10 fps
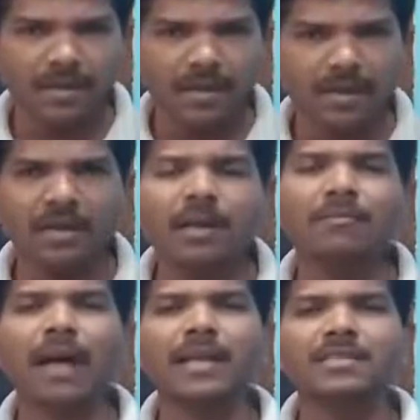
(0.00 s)
London
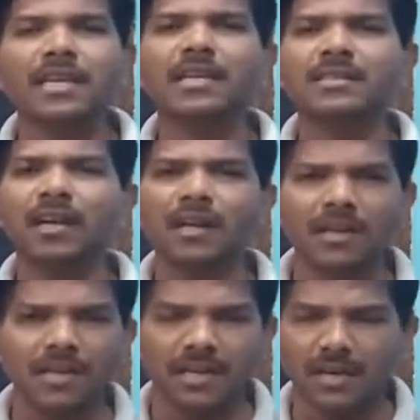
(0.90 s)
magazine designed in
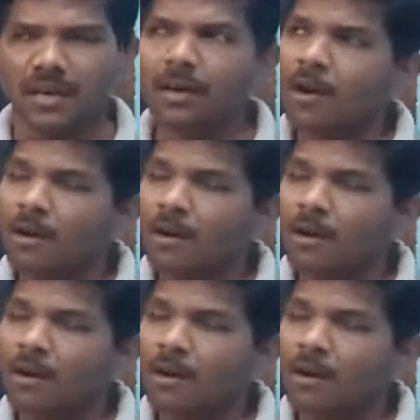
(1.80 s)
India.